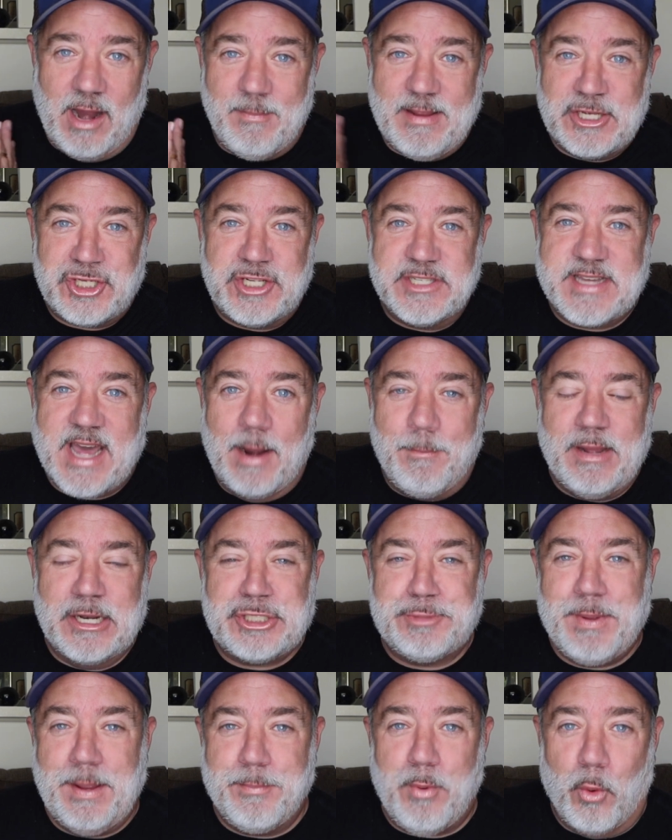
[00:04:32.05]
I mean, she's got a bunch
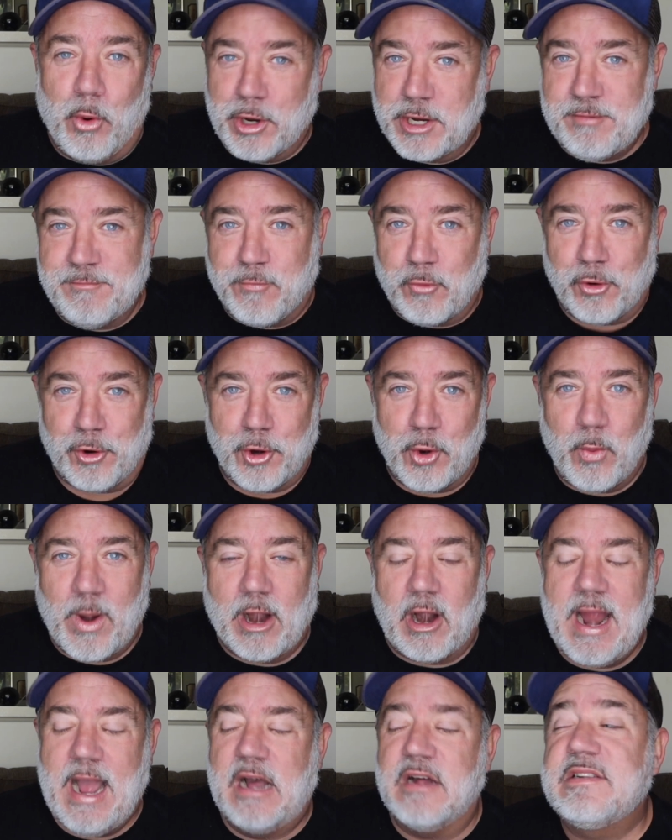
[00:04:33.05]
of people working for her in a
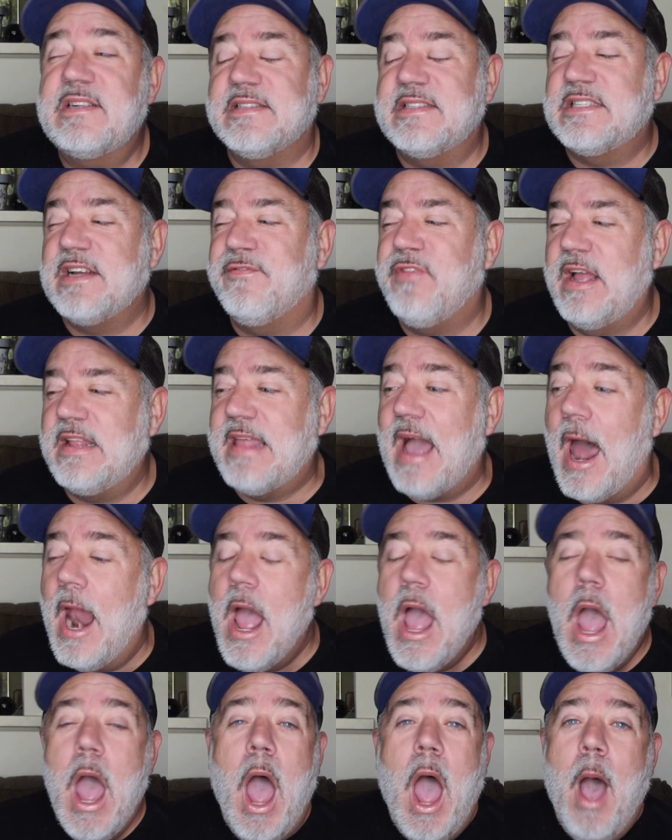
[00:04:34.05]
warehouse and stuff like that.
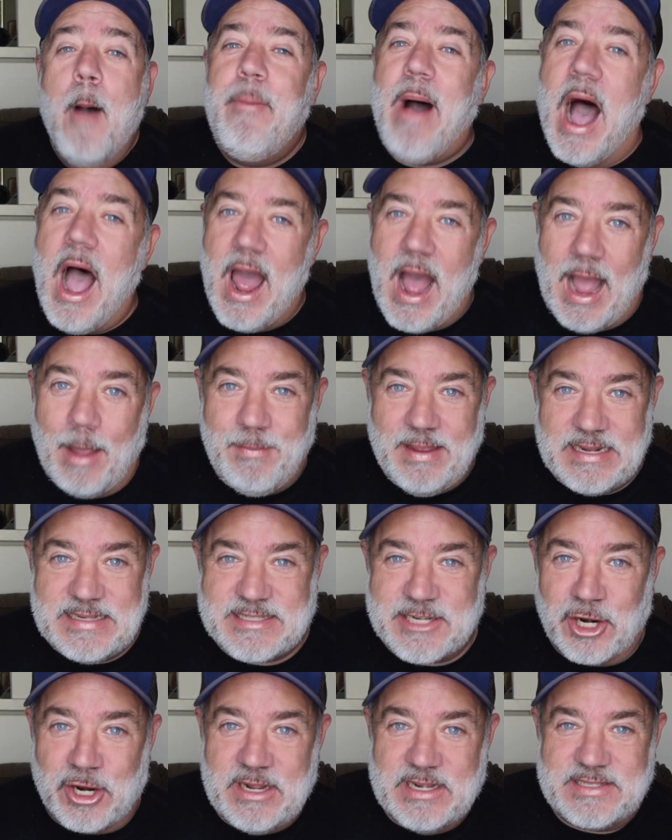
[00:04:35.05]
But, I mean,
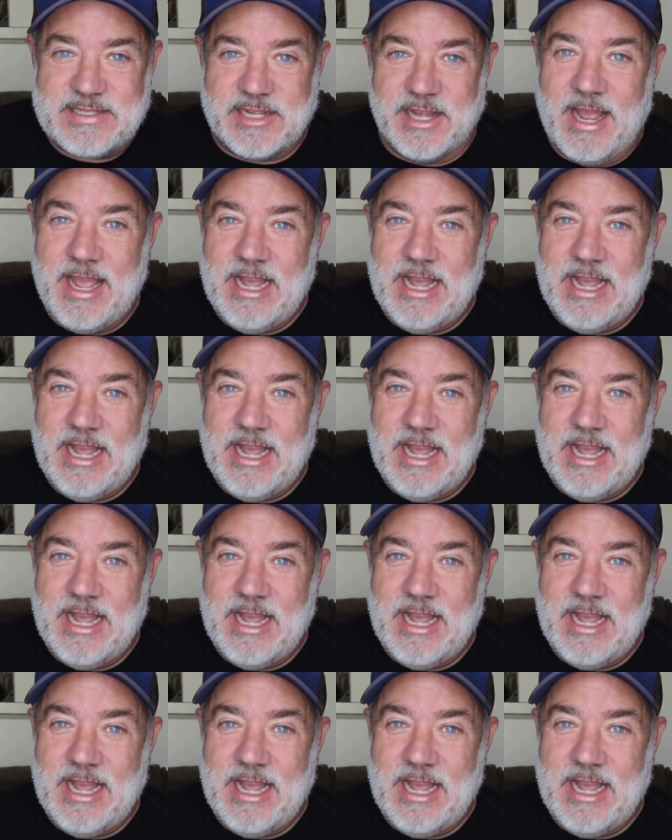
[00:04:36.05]
seriously,